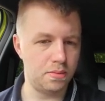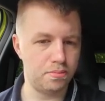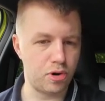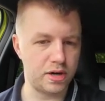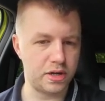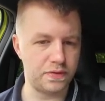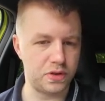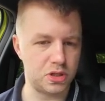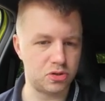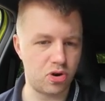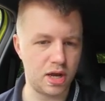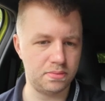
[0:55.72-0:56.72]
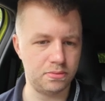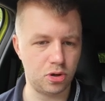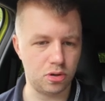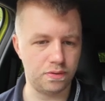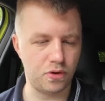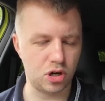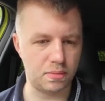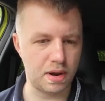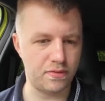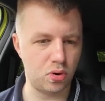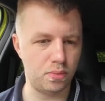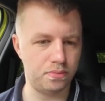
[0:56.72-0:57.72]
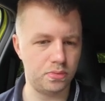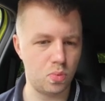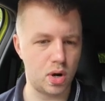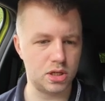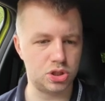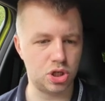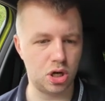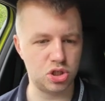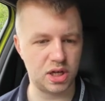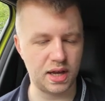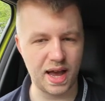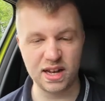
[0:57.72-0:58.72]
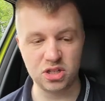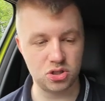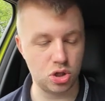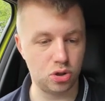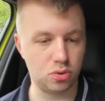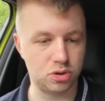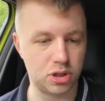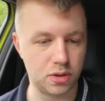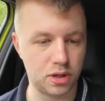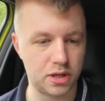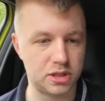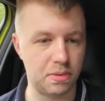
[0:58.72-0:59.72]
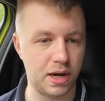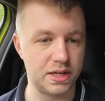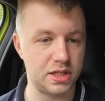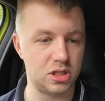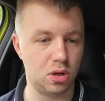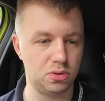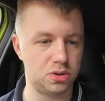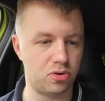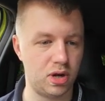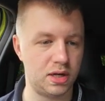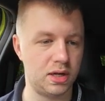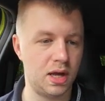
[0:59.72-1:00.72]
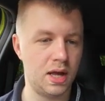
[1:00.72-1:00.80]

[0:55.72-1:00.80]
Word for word: brightness for the screen, got the volume level, wireless charging, and you can also customize this whole screen.